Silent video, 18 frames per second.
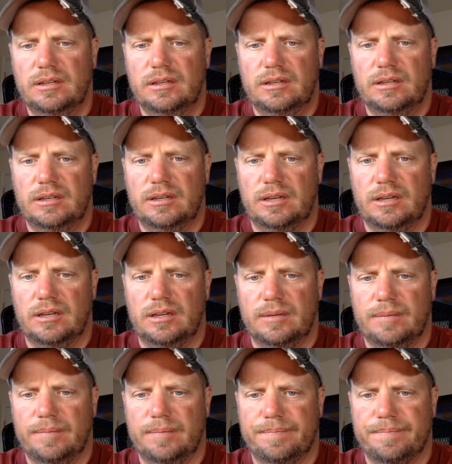
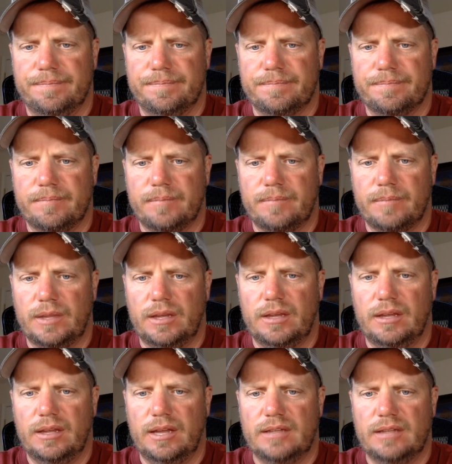
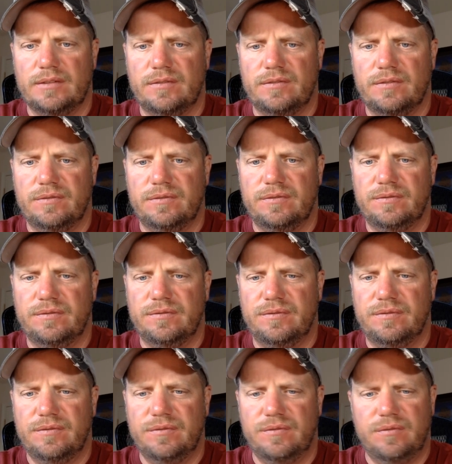That's a
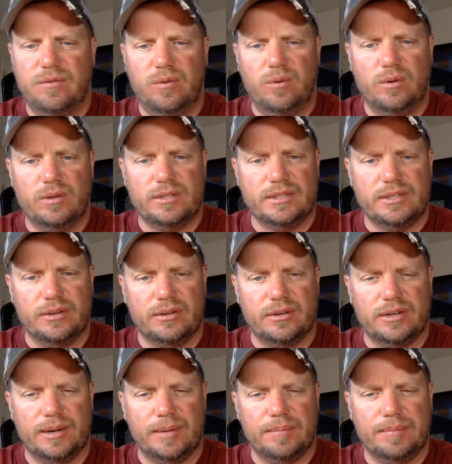
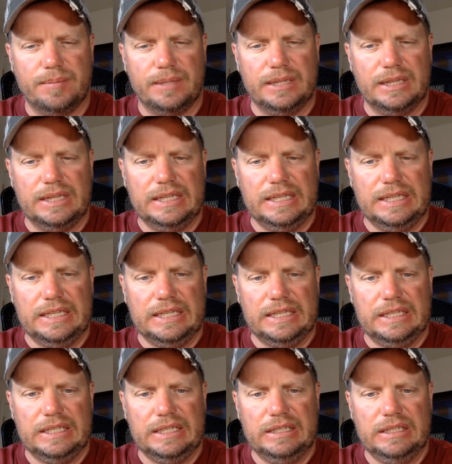4-cylinder, I
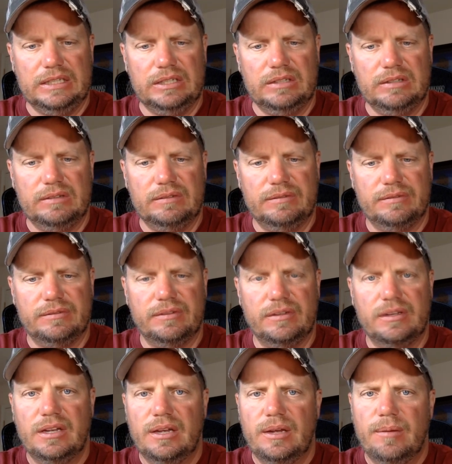believe,
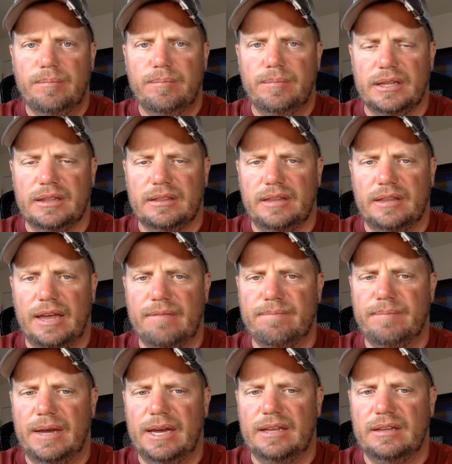but they've
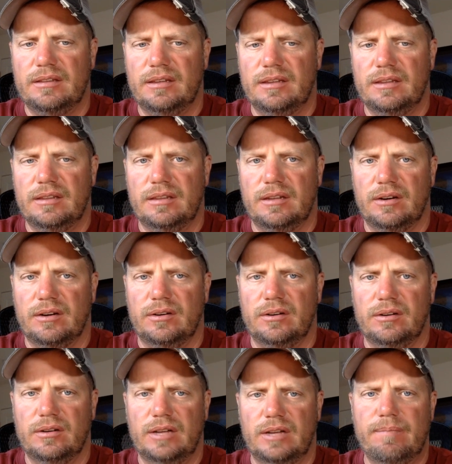made
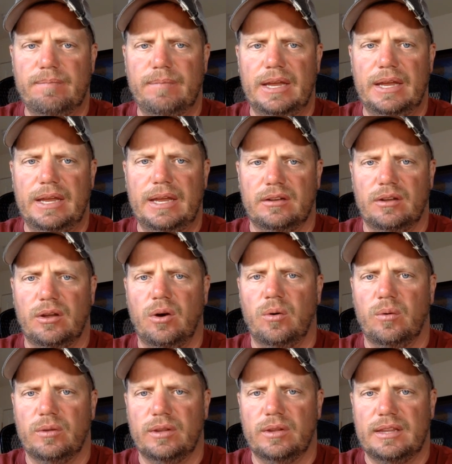it
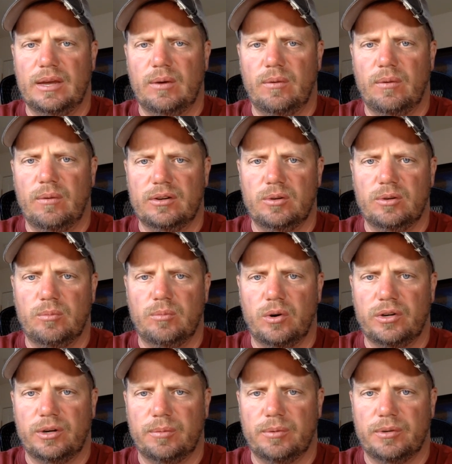known that they want to do more
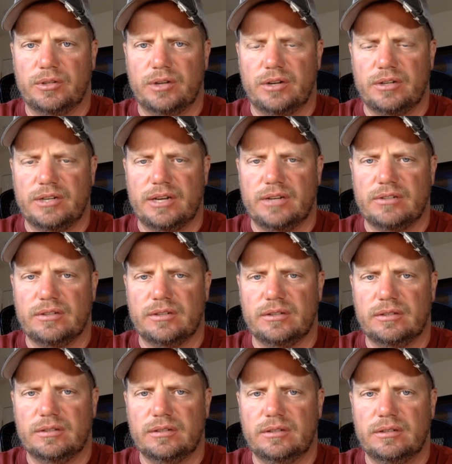turbocharged
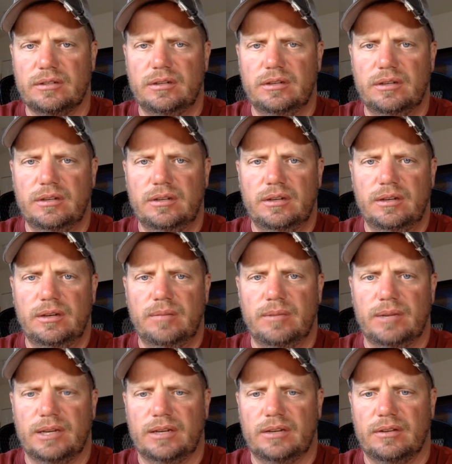engines.
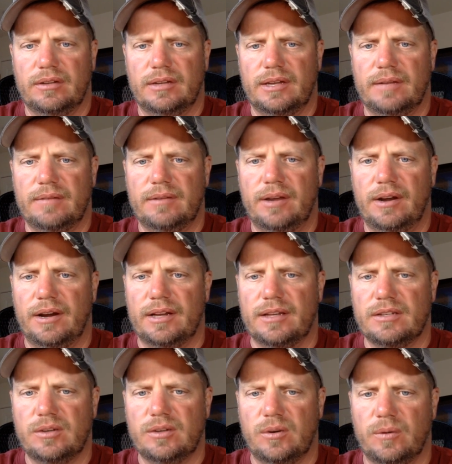I'm gonna kill that. All
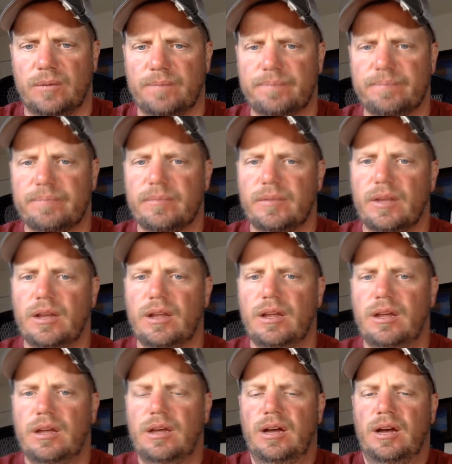right, so.
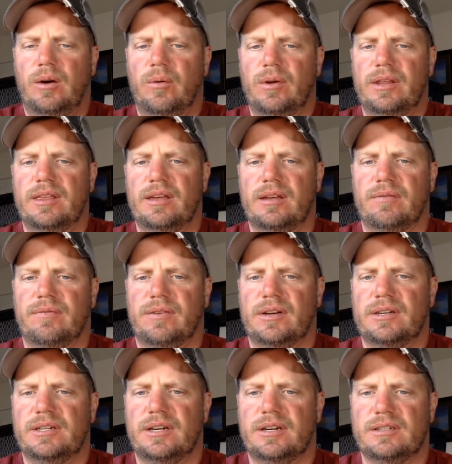What do you think of the
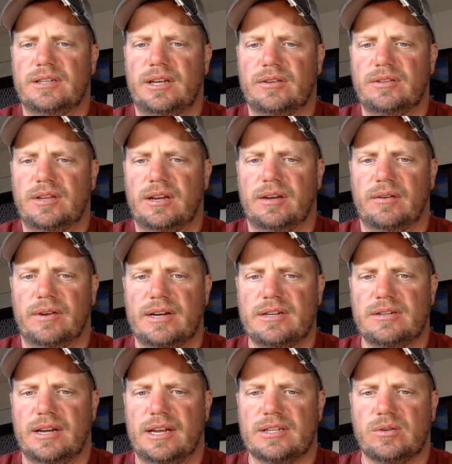Frontier's outselling the
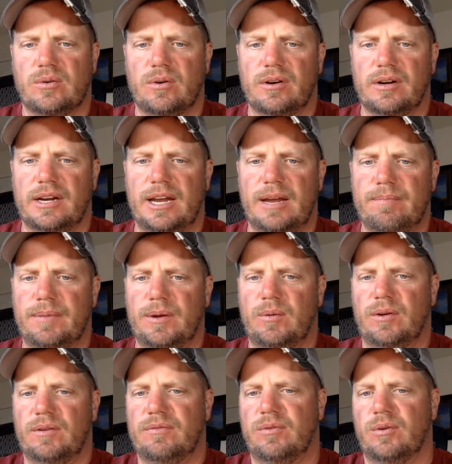Ranger last quarter? Can't be
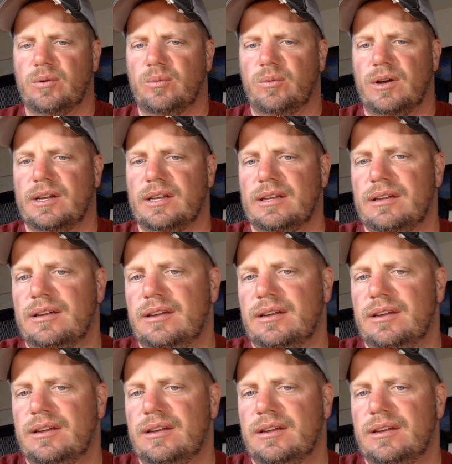what Ford wanted.